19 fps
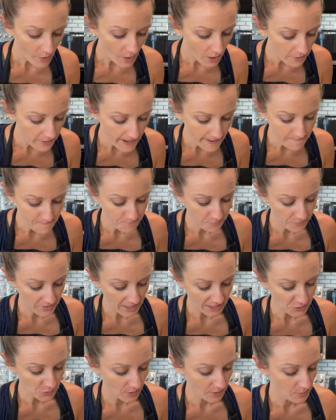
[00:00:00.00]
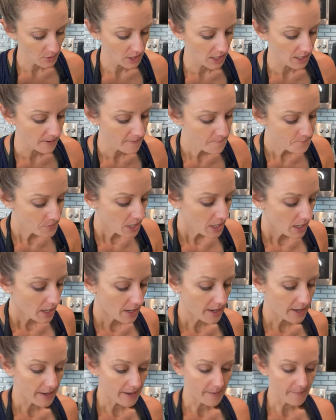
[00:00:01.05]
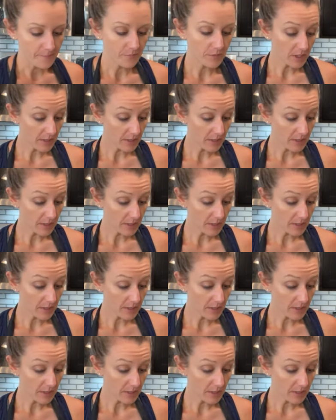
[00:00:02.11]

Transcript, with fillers: All right, that's what I'm gonna, um,